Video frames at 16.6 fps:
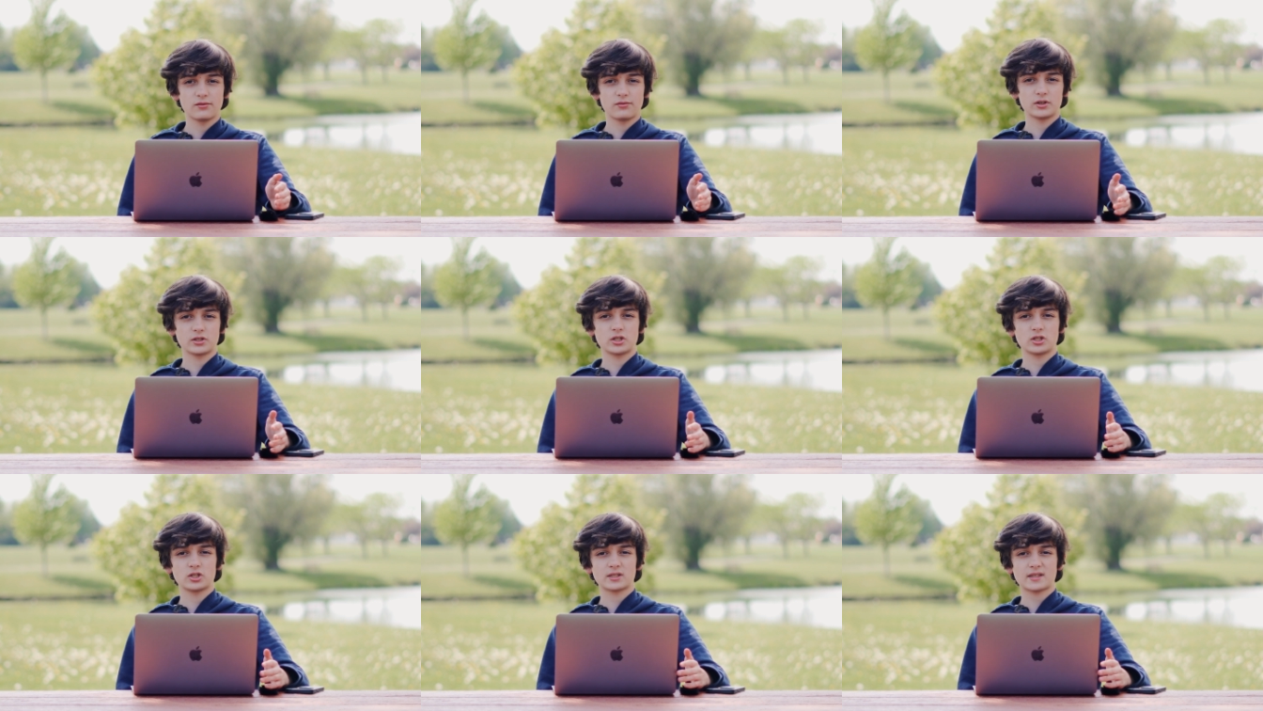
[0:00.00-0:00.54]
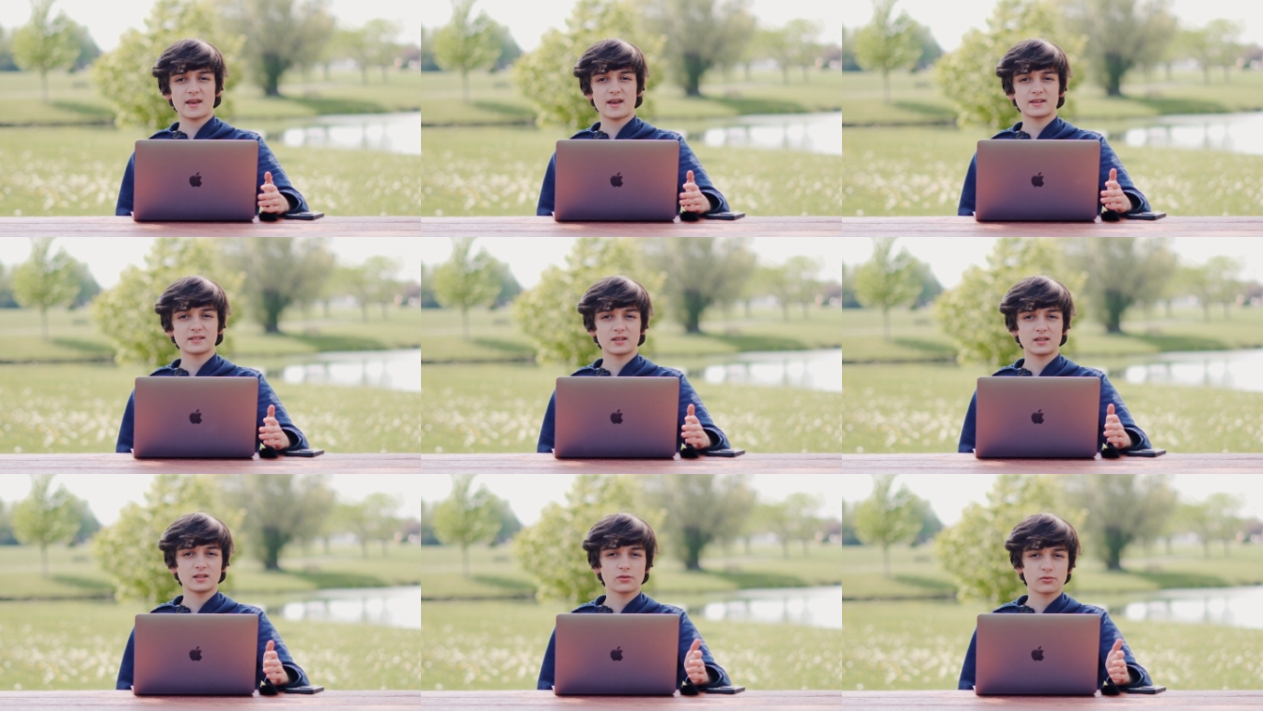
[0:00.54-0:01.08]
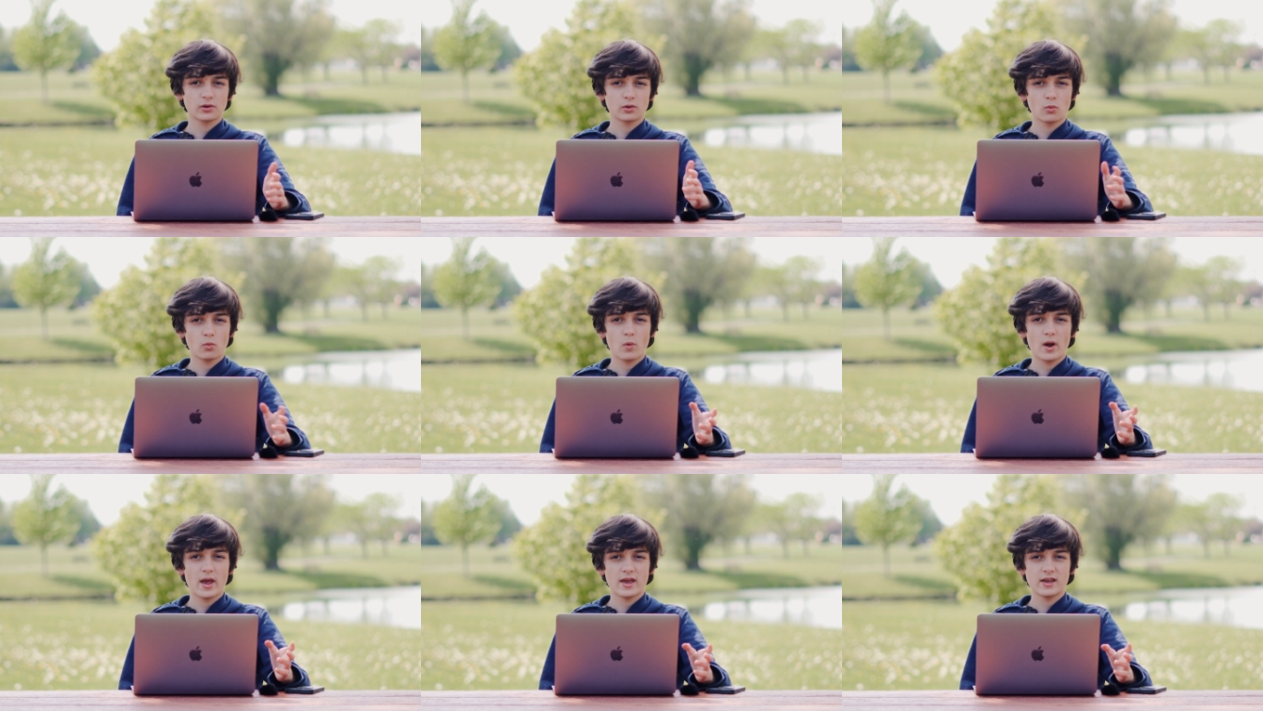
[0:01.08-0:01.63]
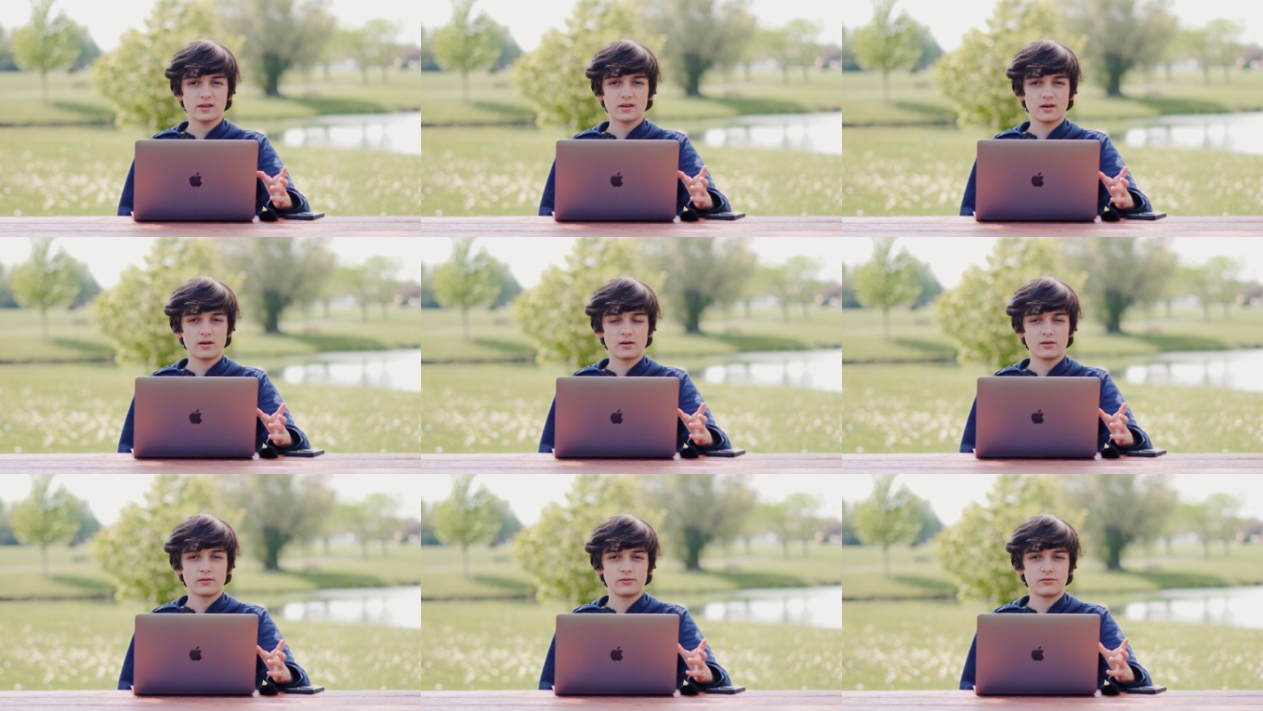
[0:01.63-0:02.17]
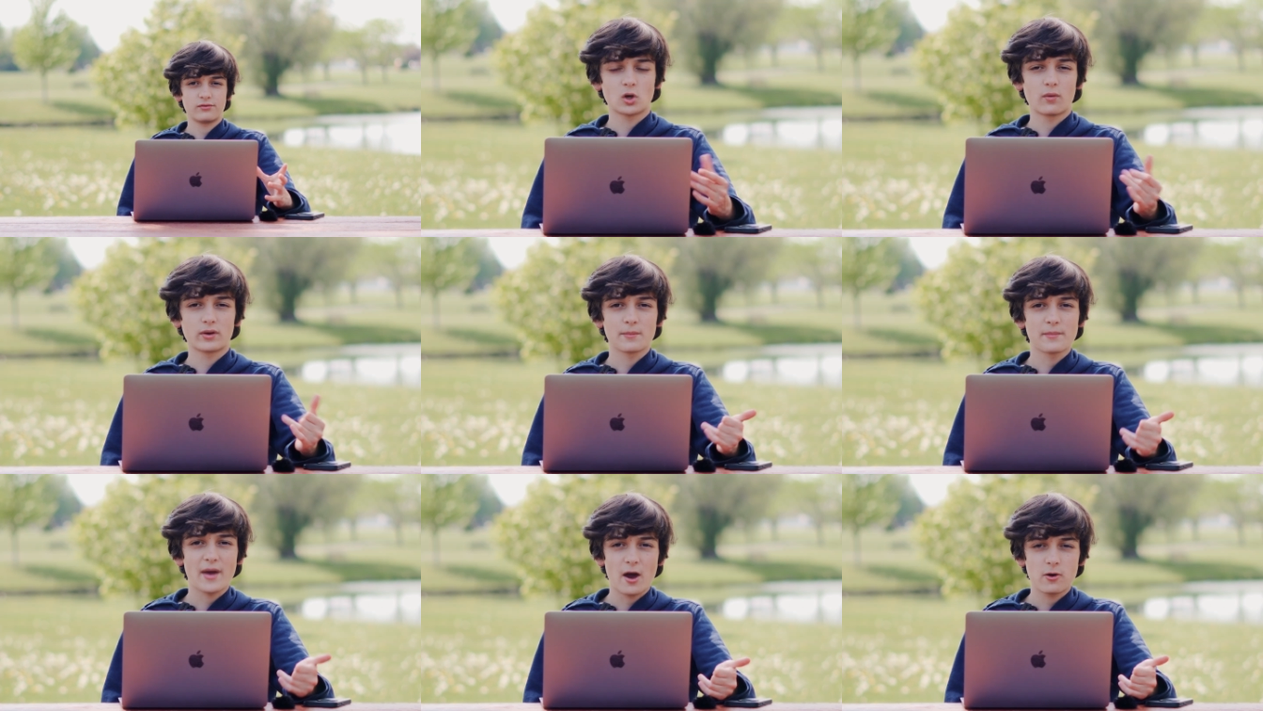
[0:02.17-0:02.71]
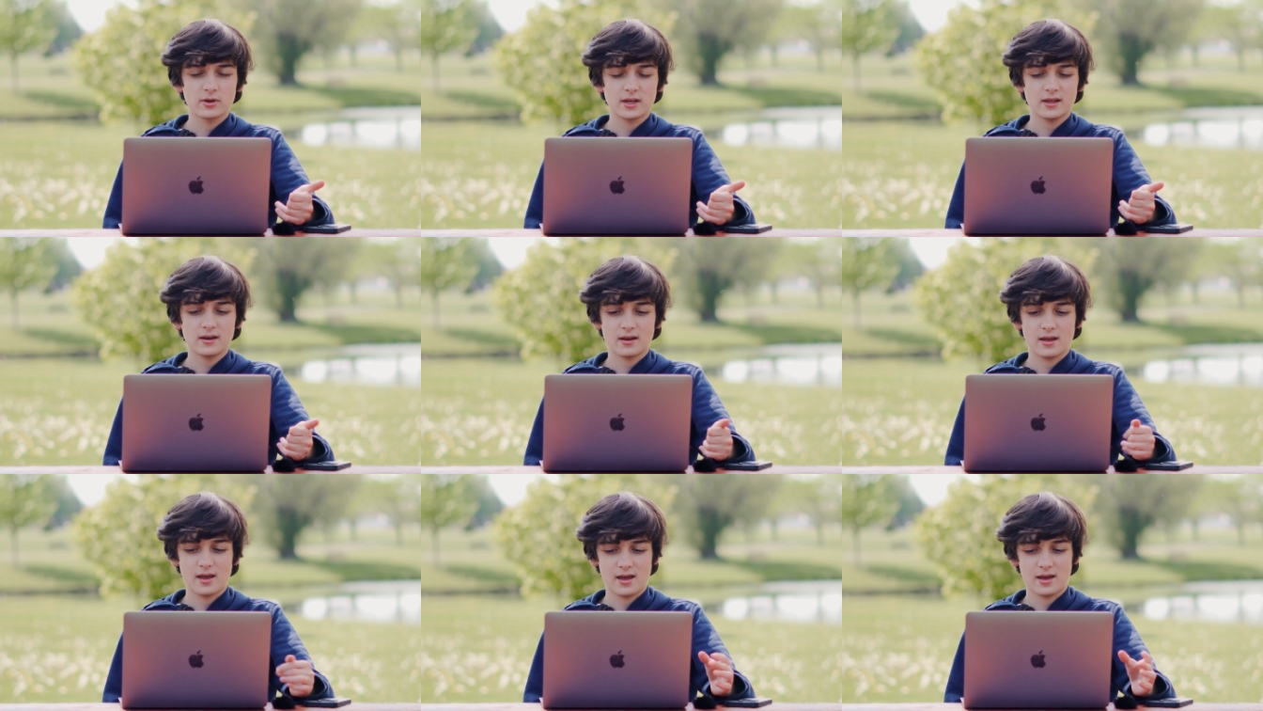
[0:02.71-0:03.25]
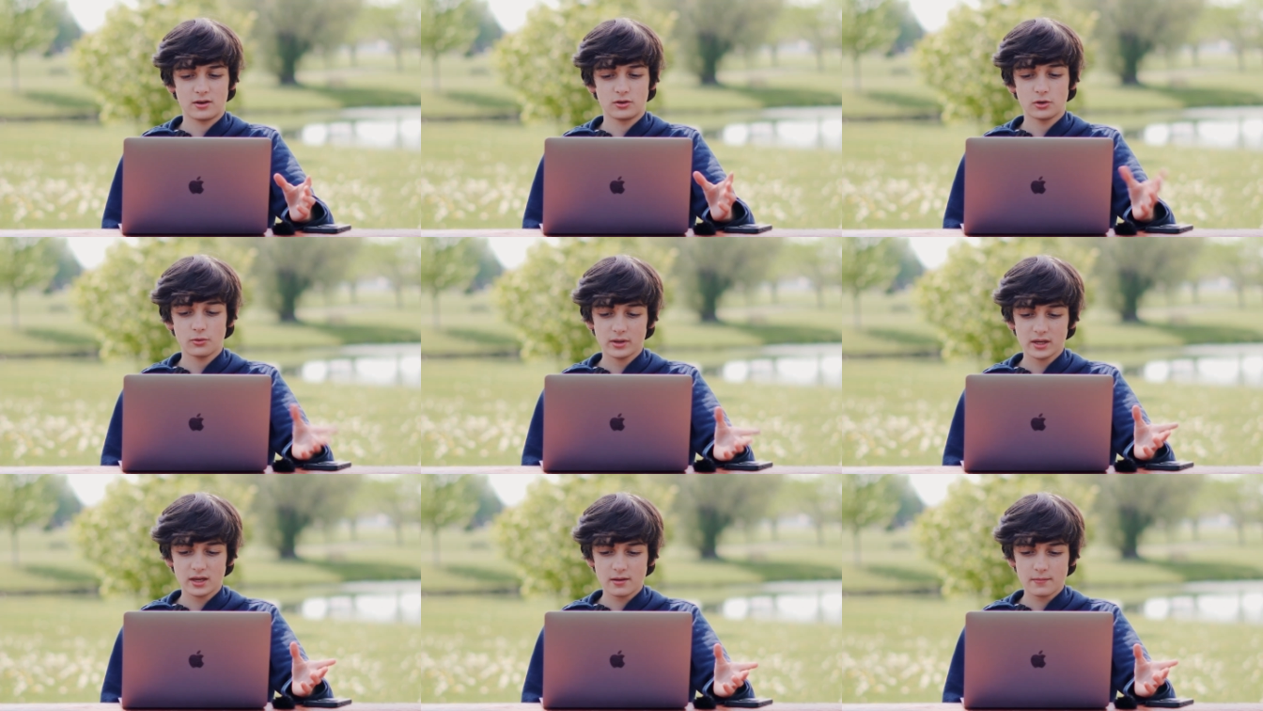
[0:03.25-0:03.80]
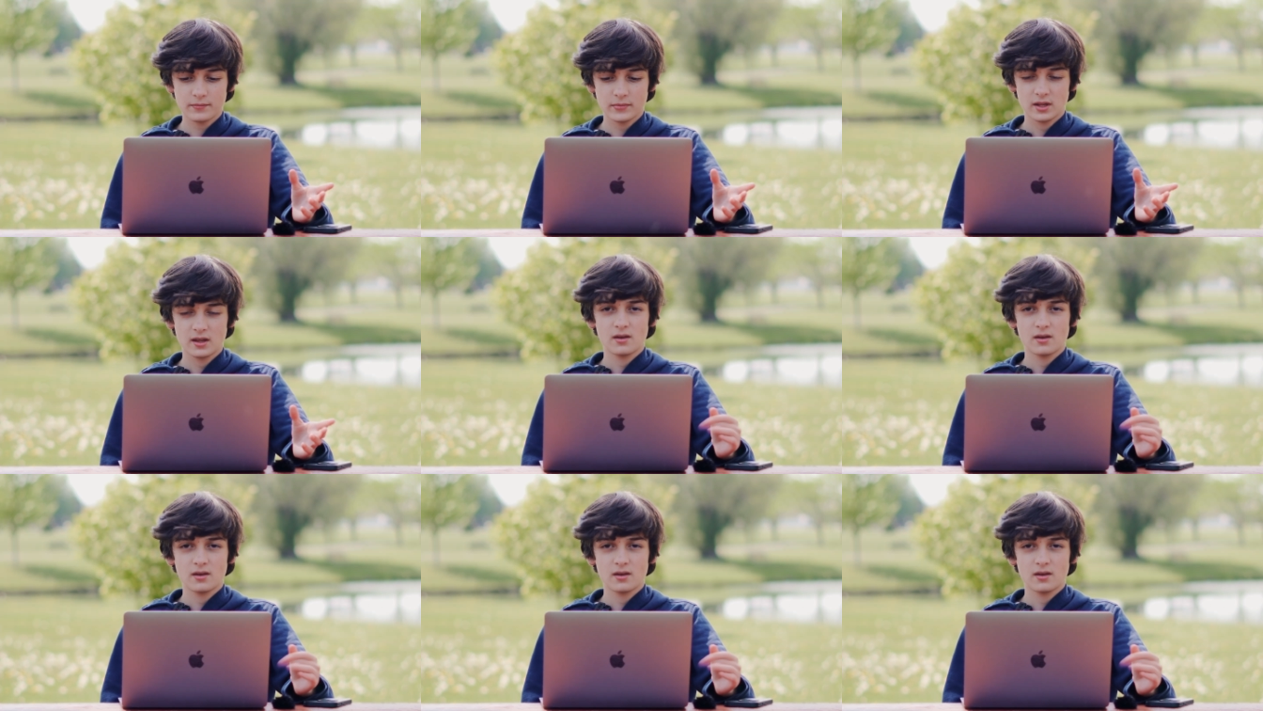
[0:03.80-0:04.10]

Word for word: DaVinci just has a different way of going about it and doing it